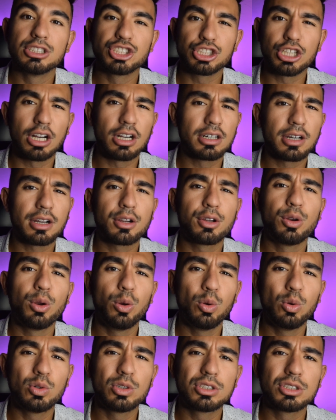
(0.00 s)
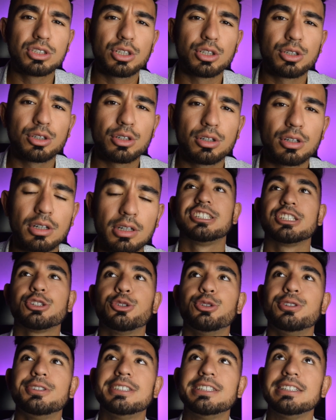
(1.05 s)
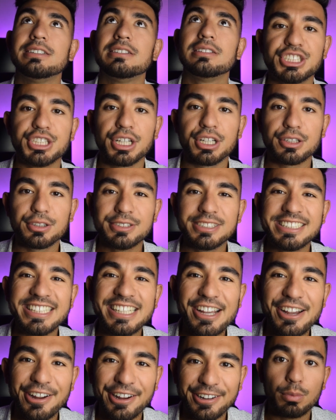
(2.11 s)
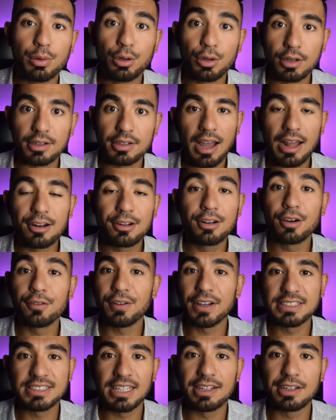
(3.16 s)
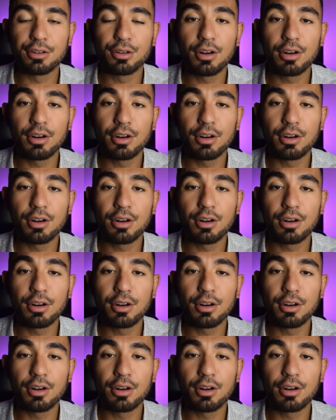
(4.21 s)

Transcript: charcuterie, charcuterie, board. I don't know if I said it